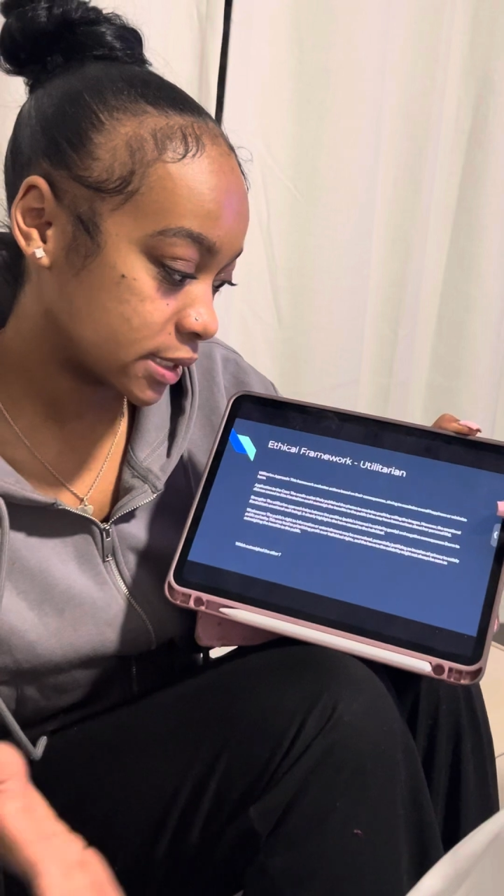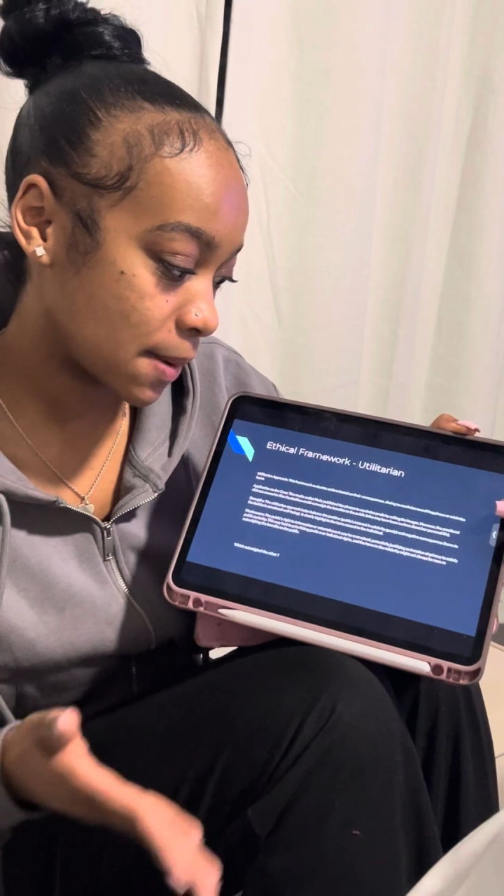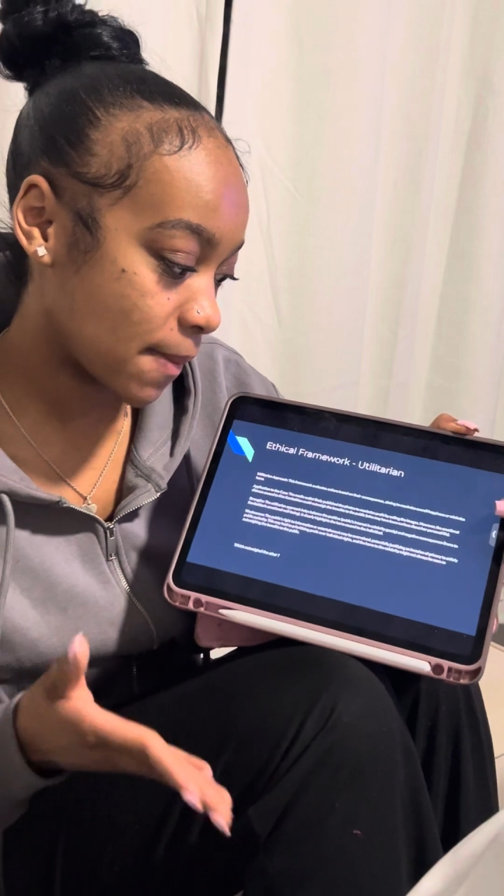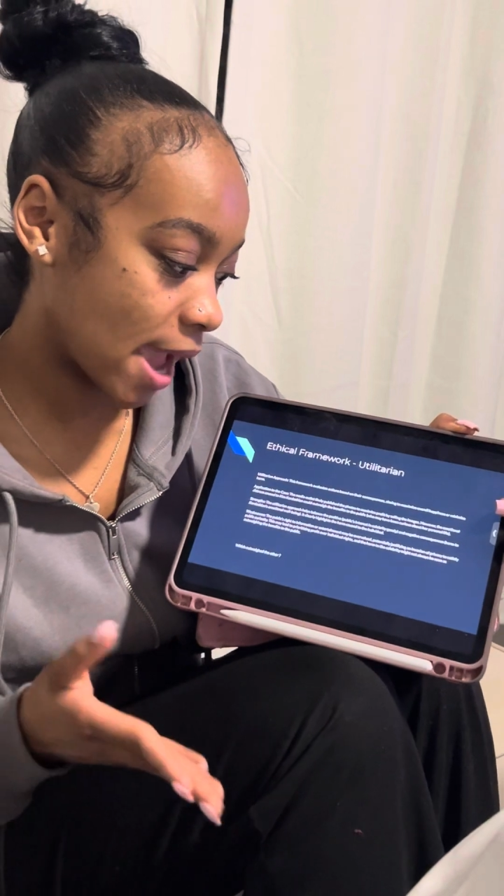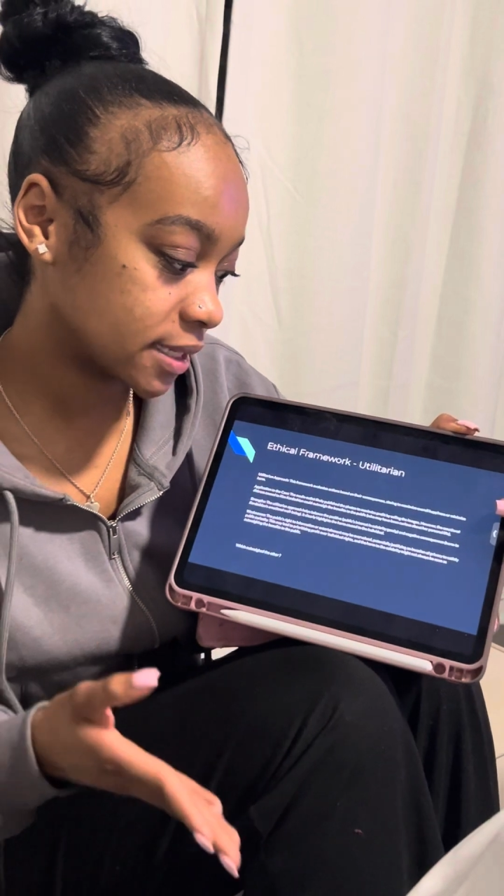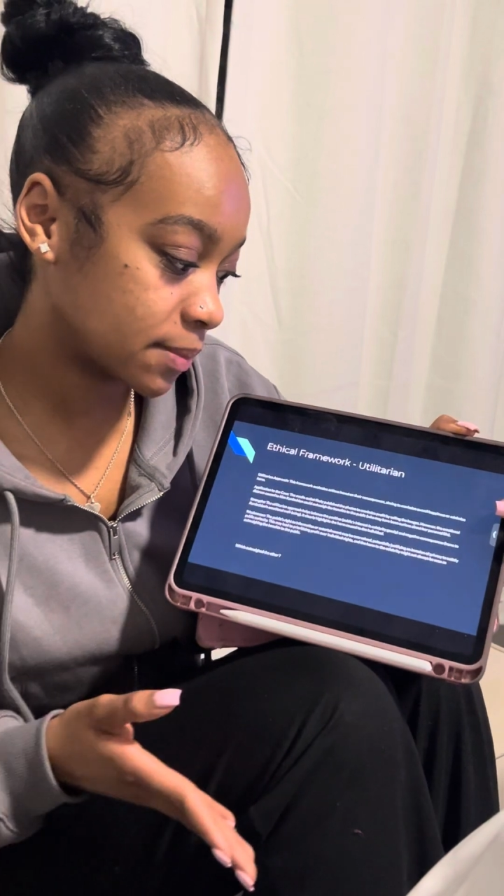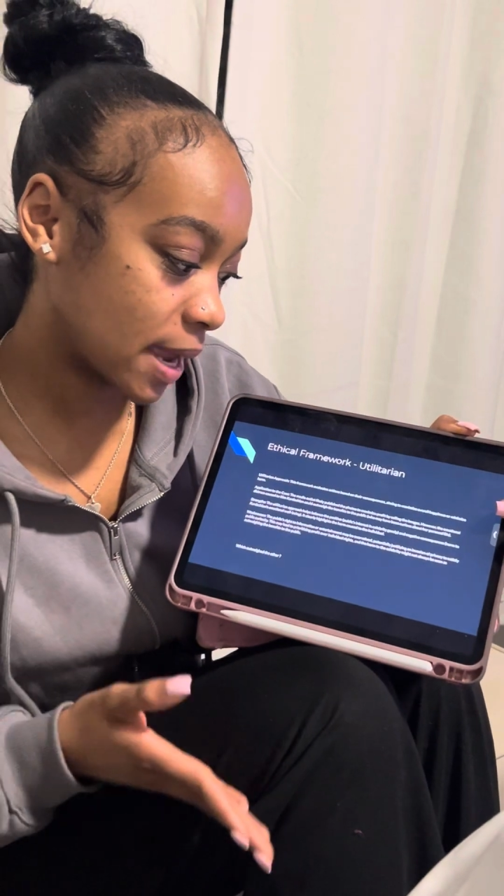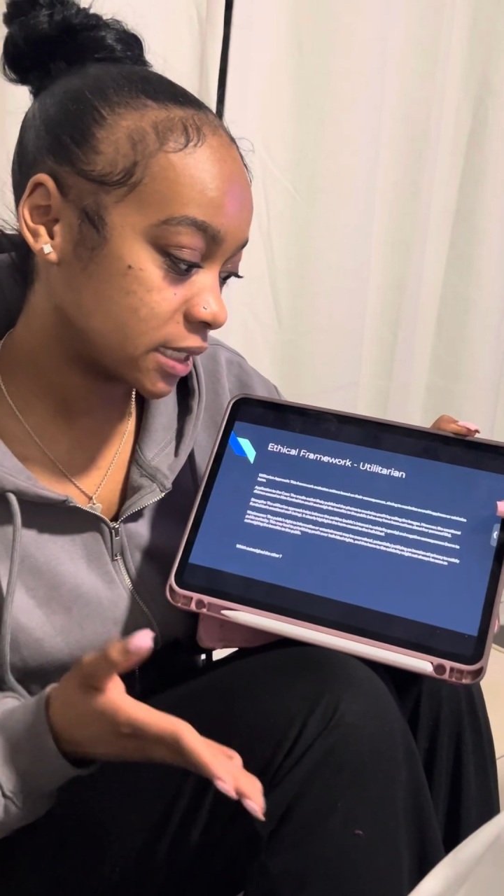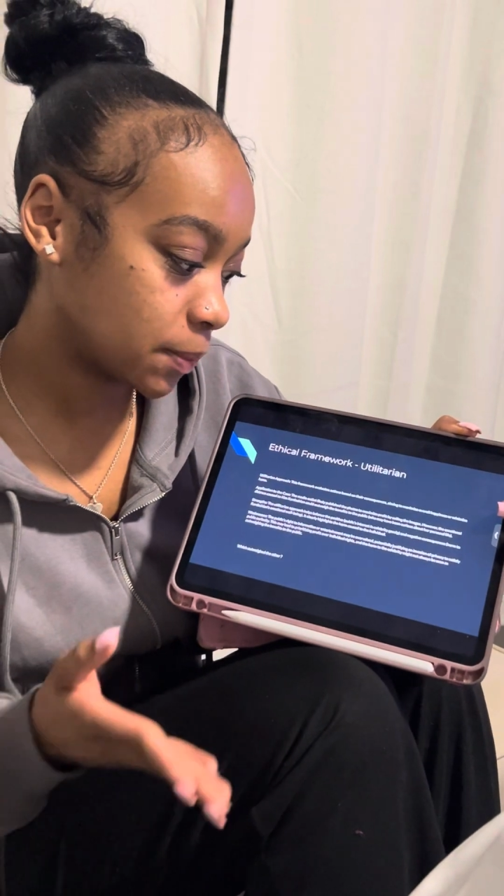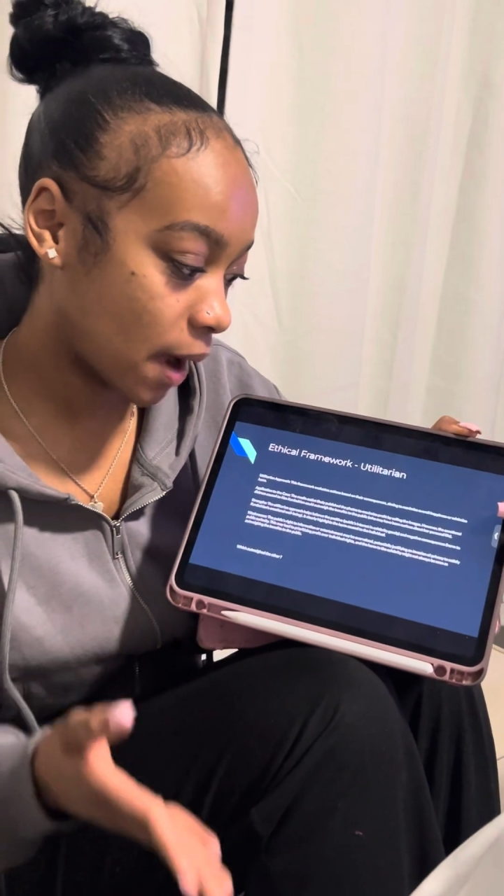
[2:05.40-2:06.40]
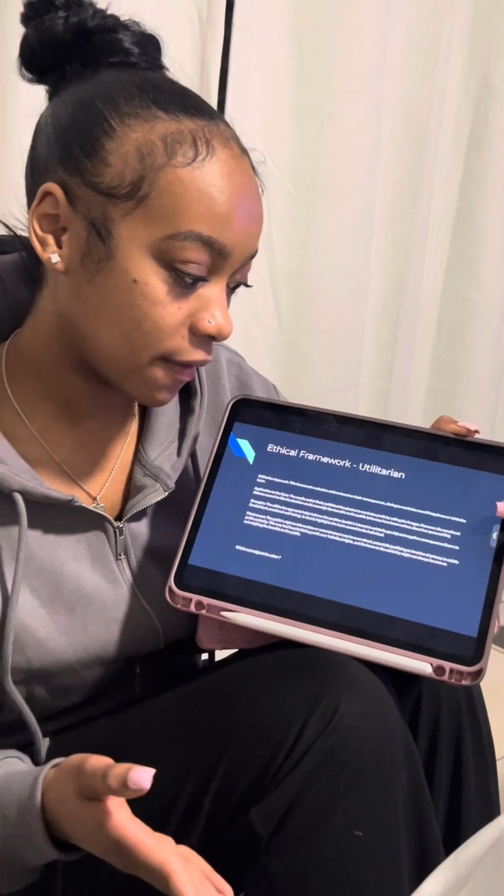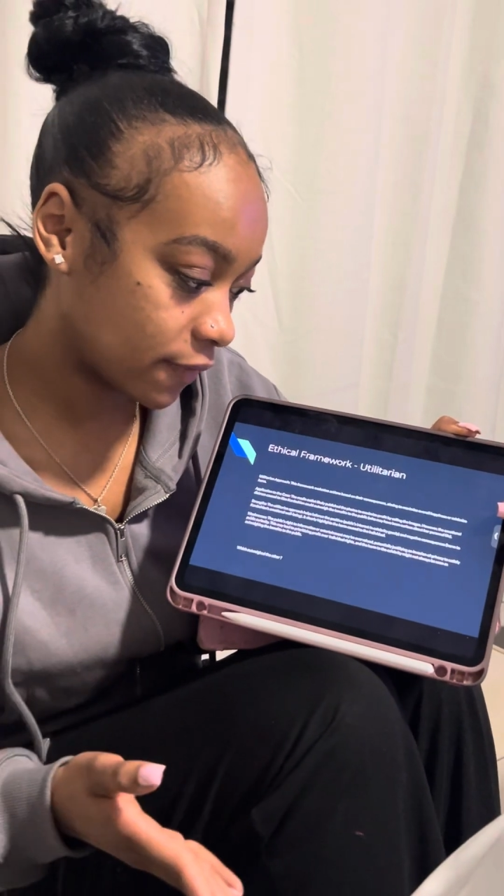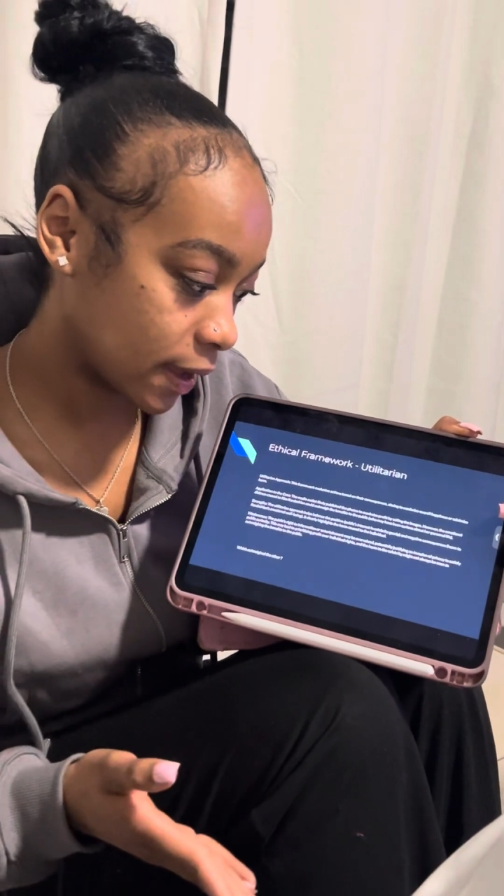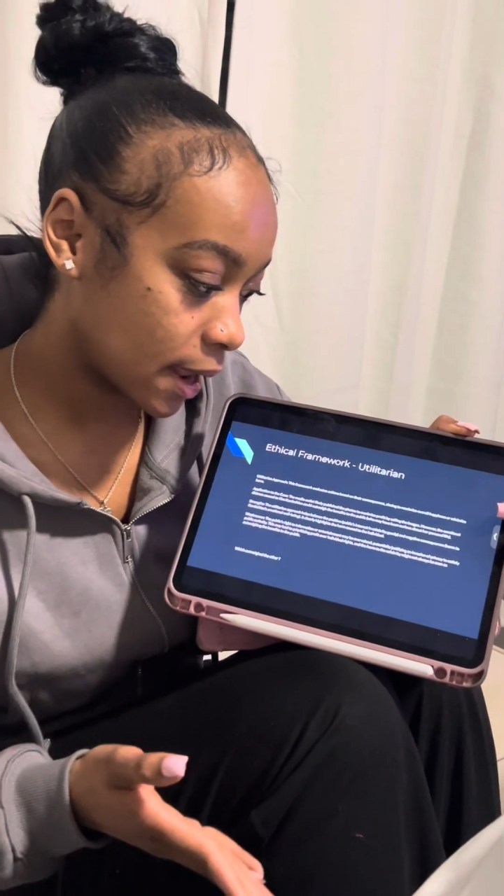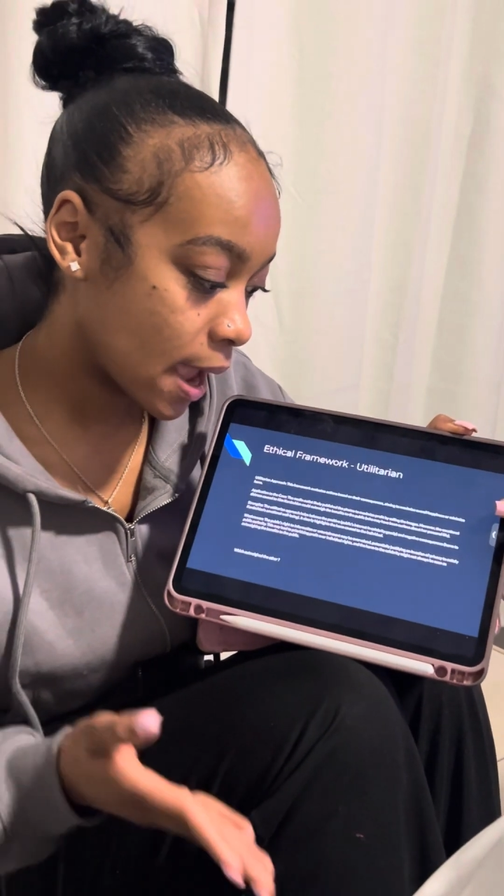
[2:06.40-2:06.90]
to maximize
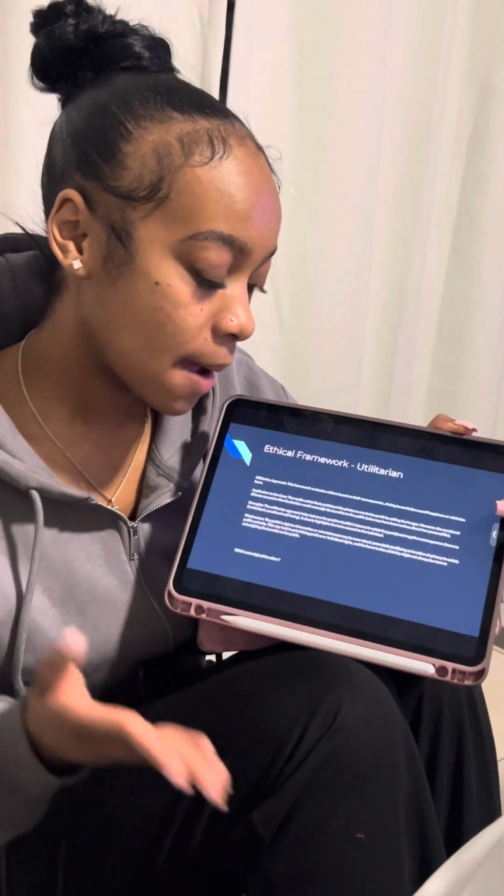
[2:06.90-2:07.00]
profit